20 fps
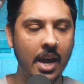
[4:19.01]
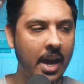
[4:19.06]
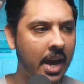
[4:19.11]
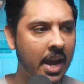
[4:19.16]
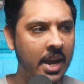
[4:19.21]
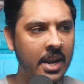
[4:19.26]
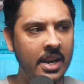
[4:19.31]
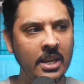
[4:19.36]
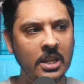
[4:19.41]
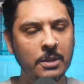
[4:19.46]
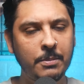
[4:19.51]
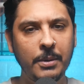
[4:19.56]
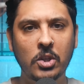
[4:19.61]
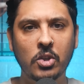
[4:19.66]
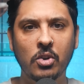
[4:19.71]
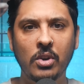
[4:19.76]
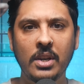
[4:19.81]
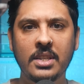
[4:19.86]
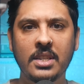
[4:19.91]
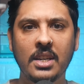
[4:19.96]
It needs to be
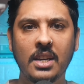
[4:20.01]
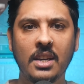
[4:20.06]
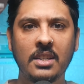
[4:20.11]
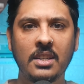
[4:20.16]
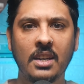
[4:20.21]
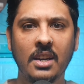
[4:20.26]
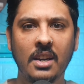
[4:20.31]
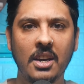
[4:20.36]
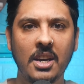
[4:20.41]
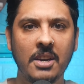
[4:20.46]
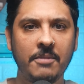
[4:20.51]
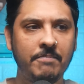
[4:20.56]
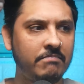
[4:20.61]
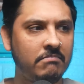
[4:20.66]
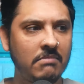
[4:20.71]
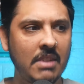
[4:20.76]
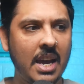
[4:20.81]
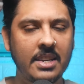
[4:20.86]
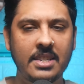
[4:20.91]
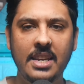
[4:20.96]
treated
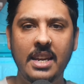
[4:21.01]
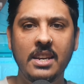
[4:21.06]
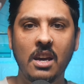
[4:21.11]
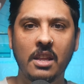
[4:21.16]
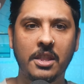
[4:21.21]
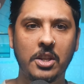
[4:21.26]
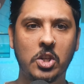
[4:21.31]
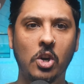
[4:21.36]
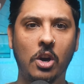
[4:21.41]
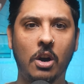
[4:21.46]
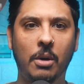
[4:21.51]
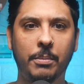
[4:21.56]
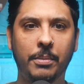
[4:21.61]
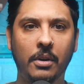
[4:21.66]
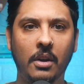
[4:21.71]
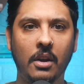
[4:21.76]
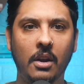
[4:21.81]
as any other job.